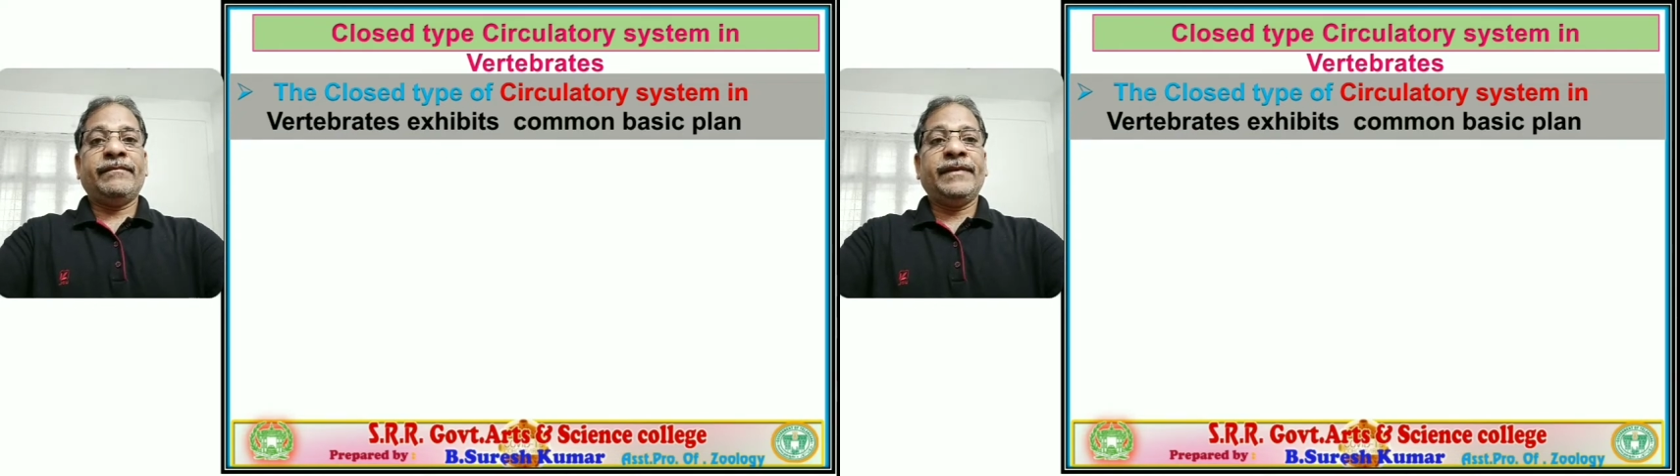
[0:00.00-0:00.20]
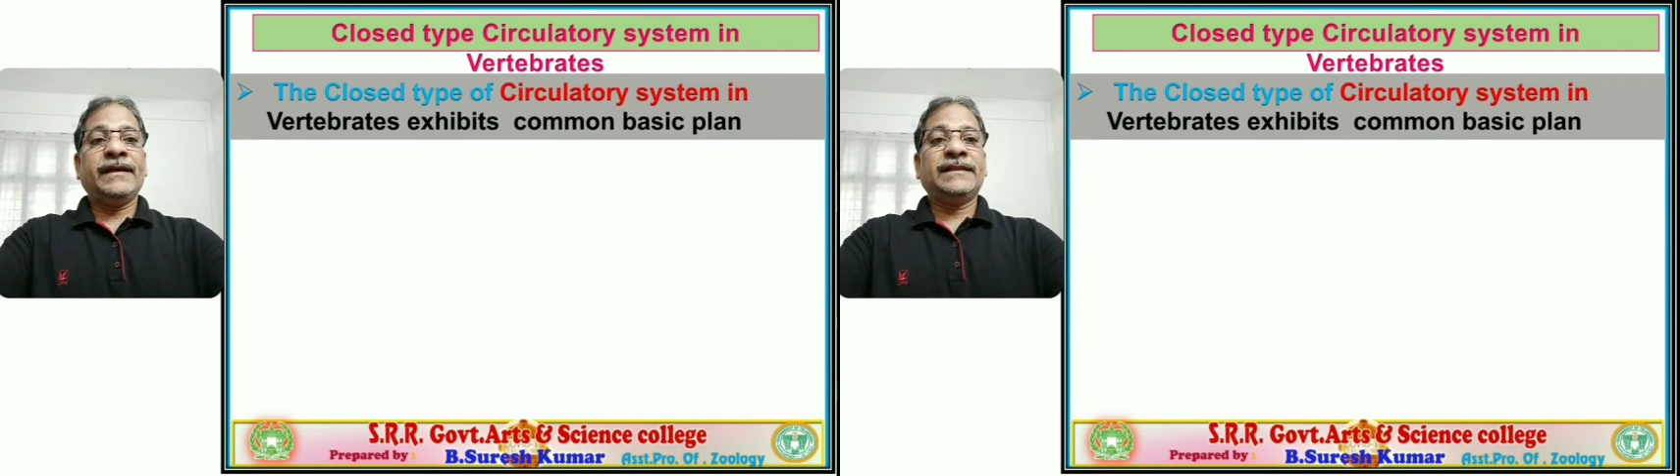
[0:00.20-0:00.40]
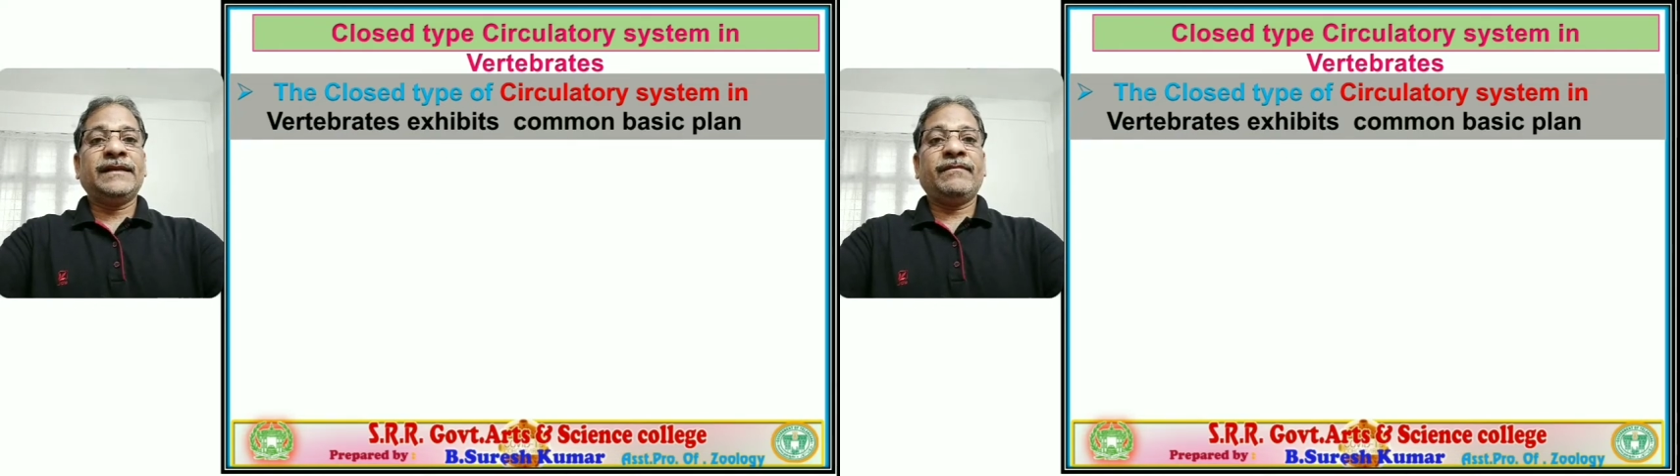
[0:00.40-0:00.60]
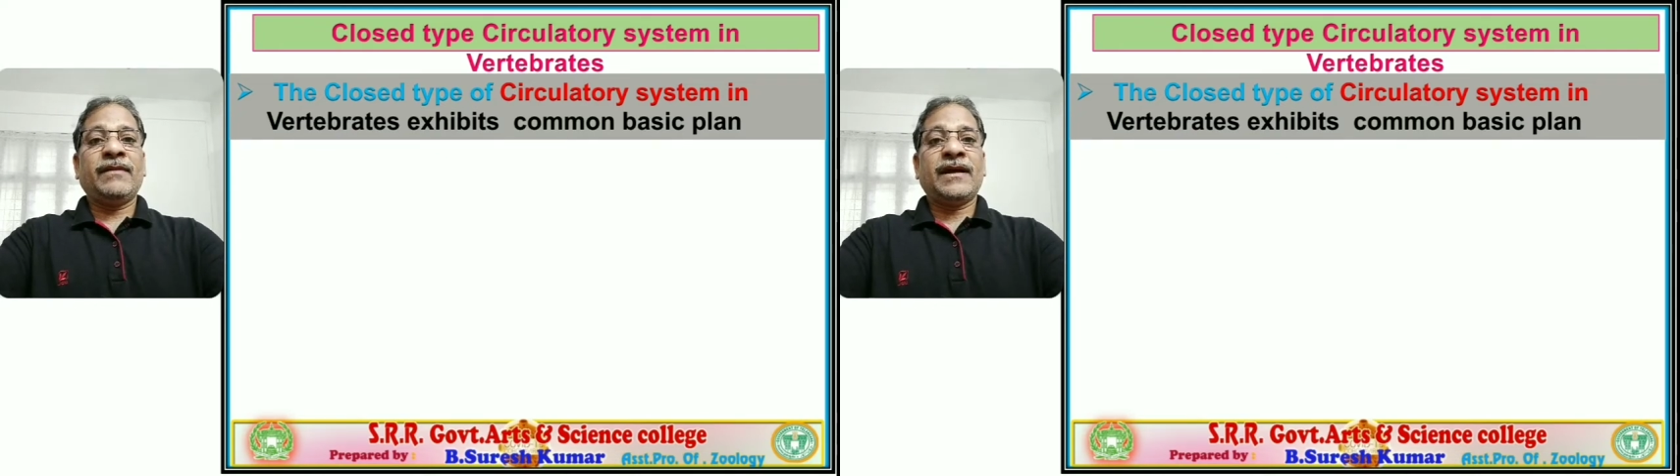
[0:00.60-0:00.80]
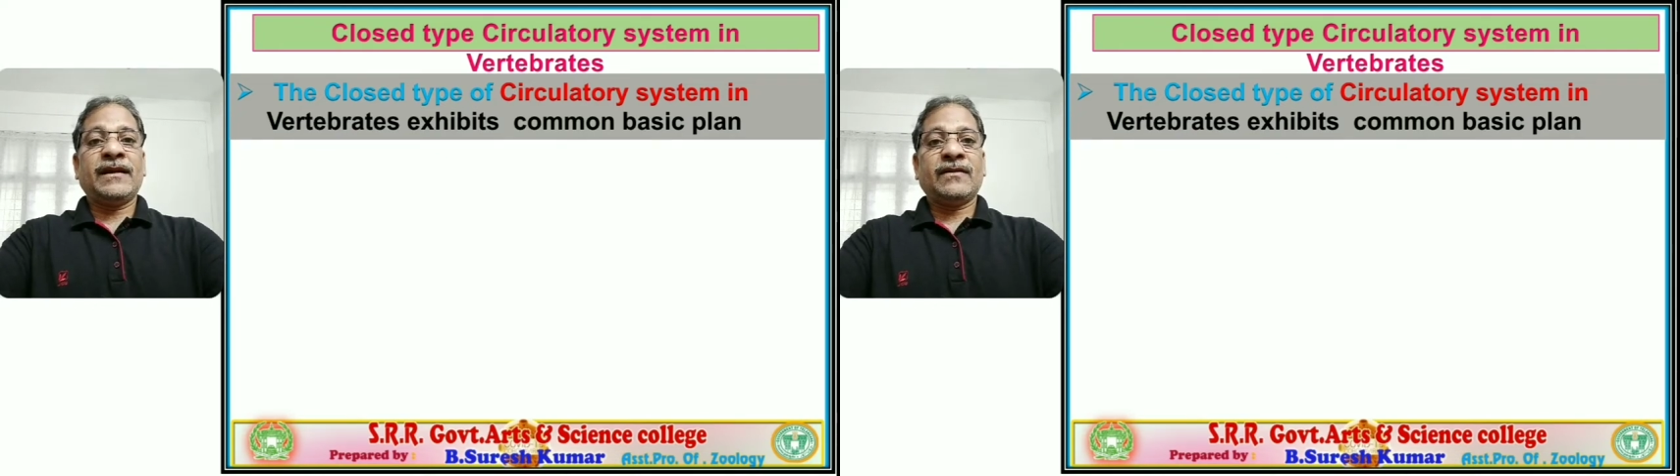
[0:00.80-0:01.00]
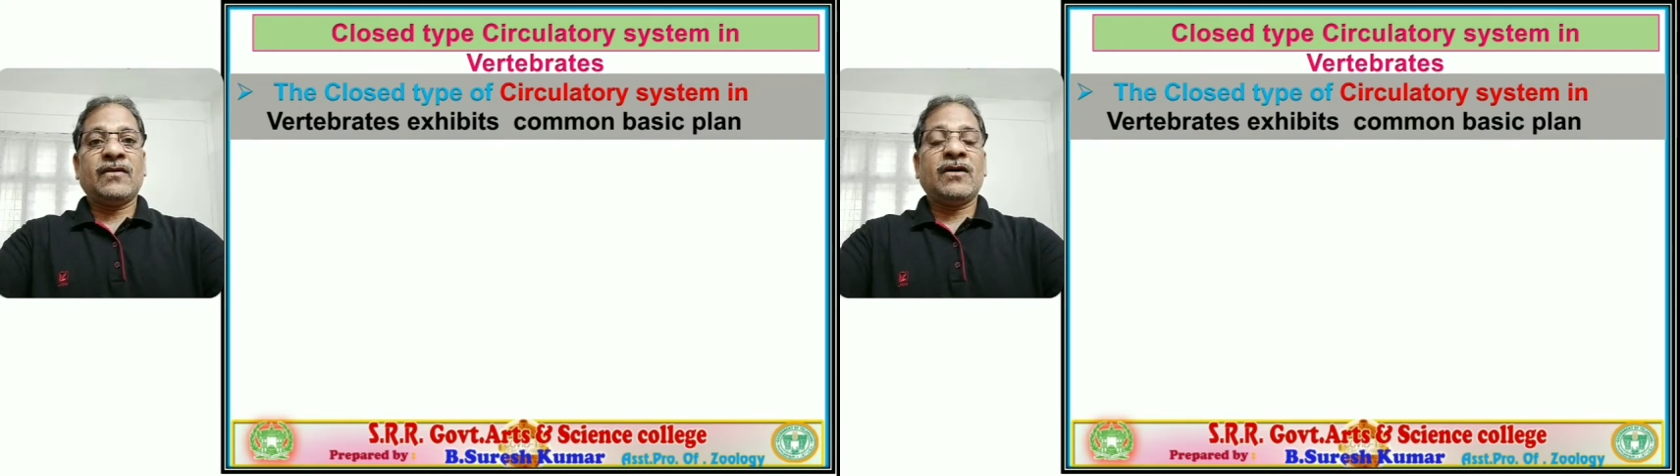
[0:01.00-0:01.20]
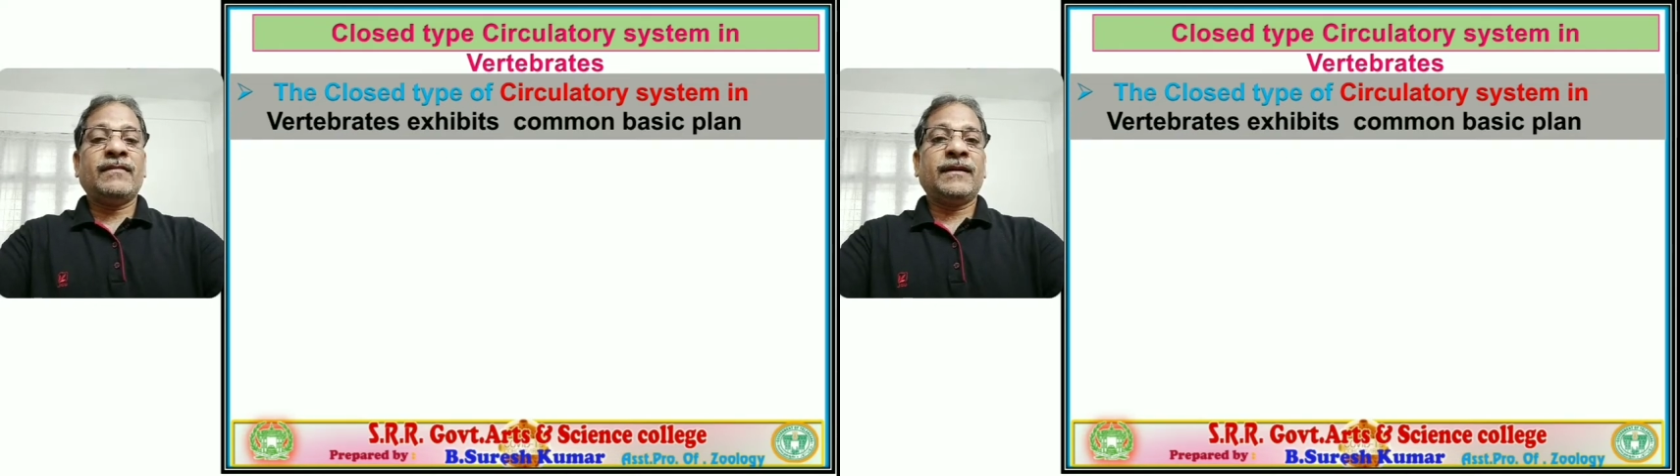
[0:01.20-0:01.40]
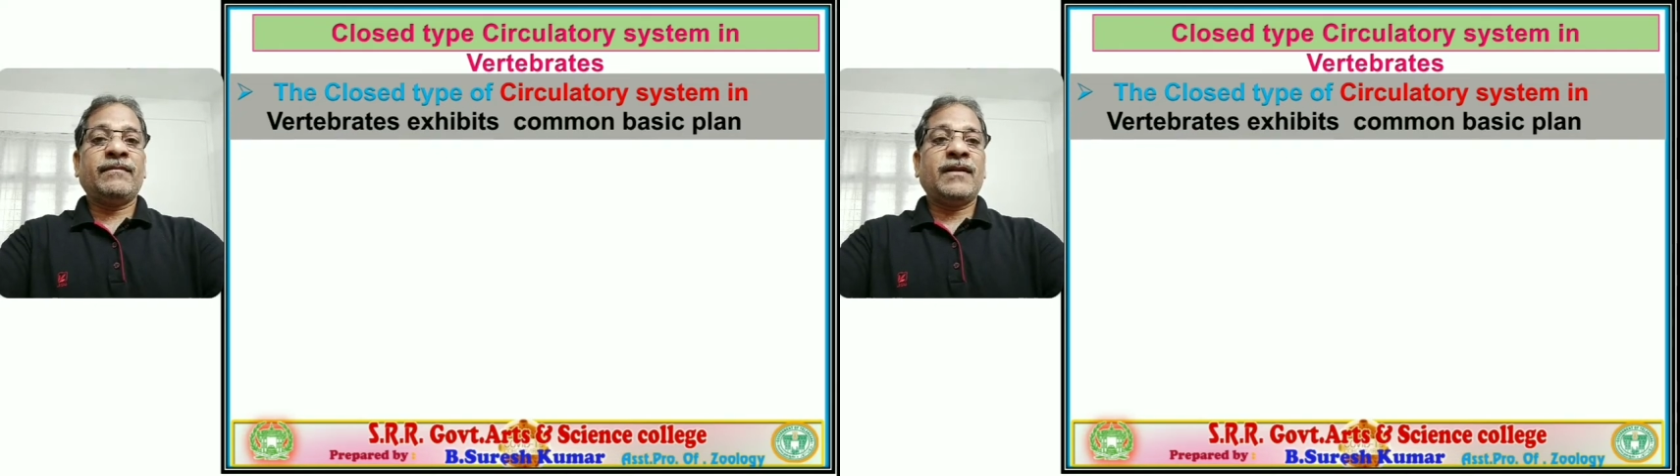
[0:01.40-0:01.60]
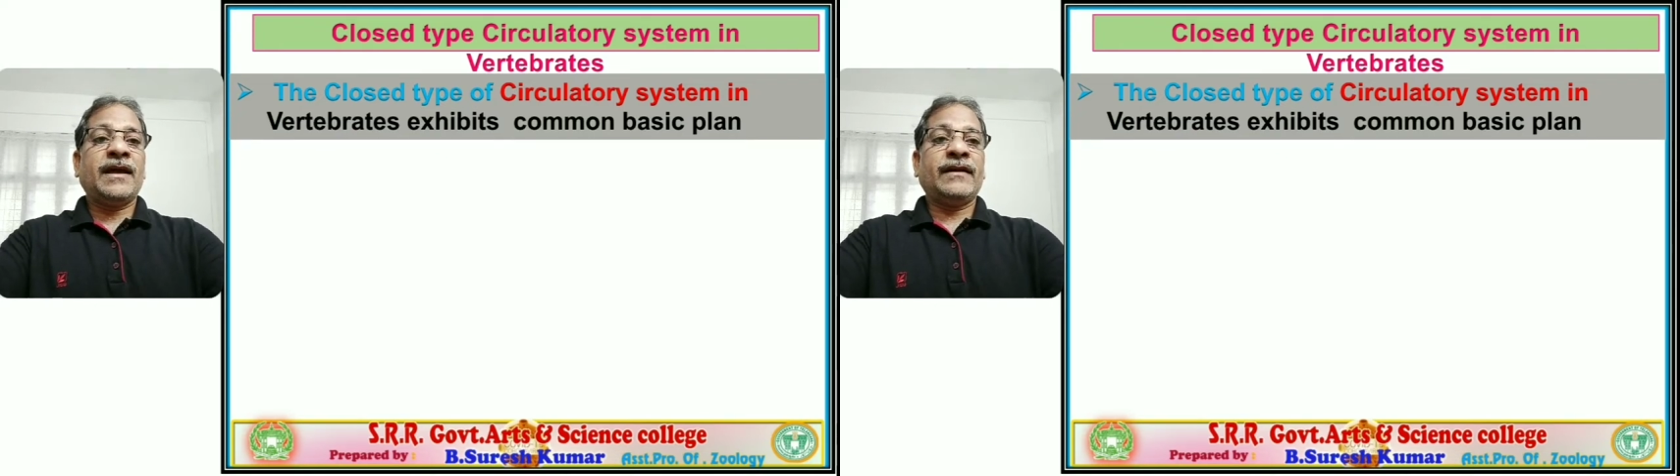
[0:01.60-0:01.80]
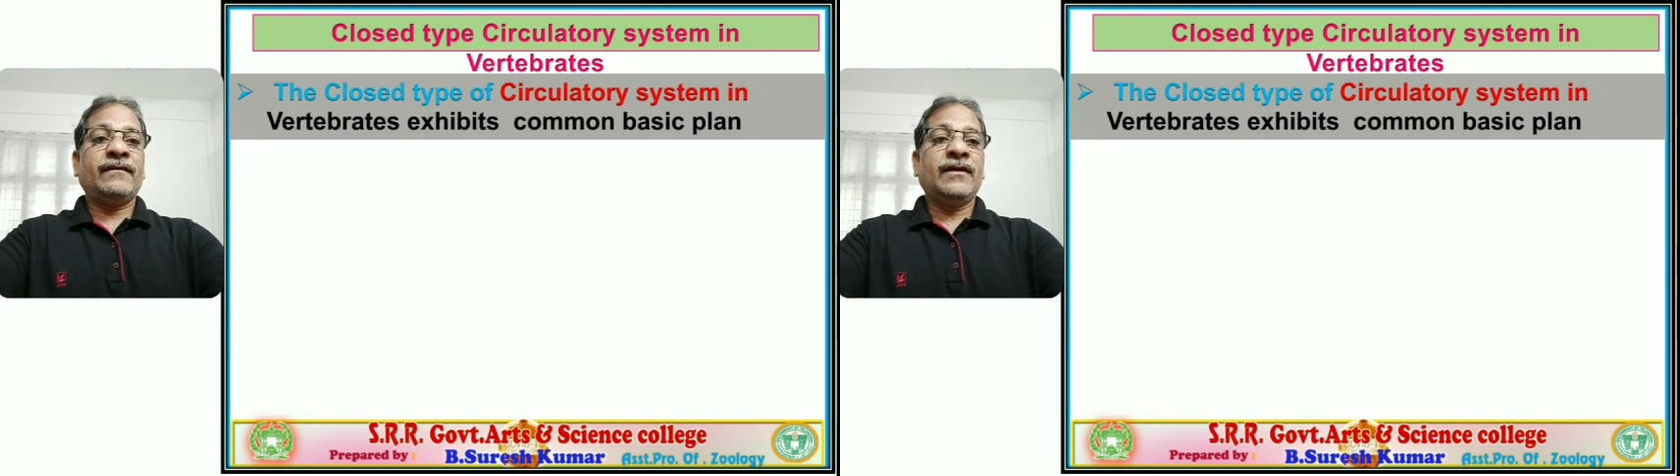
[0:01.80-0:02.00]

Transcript: basic plan, common plan.